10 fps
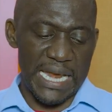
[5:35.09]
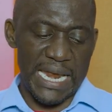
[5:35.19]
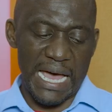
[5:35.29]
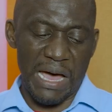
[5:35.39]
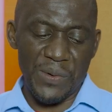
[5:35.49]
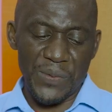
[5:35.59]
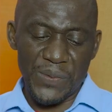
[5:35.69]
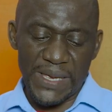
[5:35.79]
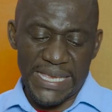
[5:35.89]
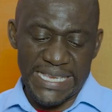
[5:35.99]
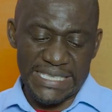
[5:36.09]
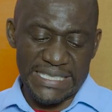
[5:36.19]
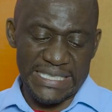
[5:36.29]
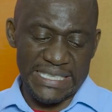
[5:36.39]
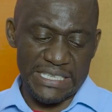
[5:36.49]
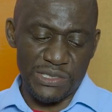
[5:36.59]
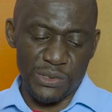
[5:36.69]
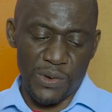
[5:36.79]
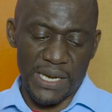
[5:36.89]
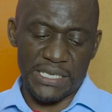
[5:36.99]
and how this
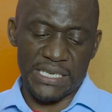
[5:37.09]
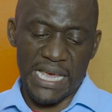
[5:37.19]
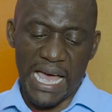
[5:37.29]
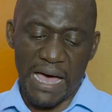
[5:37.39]
knowledge